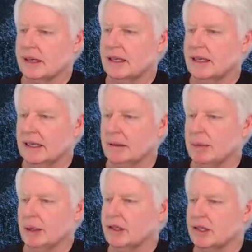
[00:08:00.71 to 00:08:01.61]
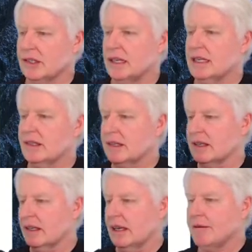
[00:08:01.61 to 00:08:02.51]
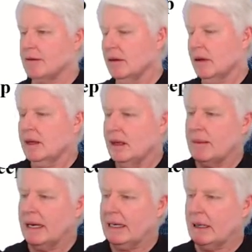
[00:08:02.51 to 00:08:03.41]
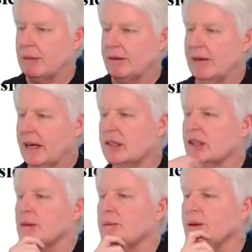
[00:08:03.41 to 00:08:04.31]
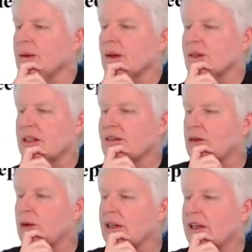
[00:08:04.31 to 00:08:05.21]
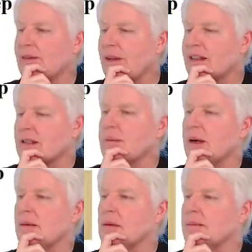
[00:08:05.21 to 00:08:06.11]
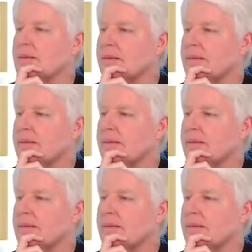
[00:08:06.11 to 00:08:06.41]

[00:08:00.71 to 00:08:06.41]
you can purchase these and have a, you may need a professional to put those in for you if that's a problem.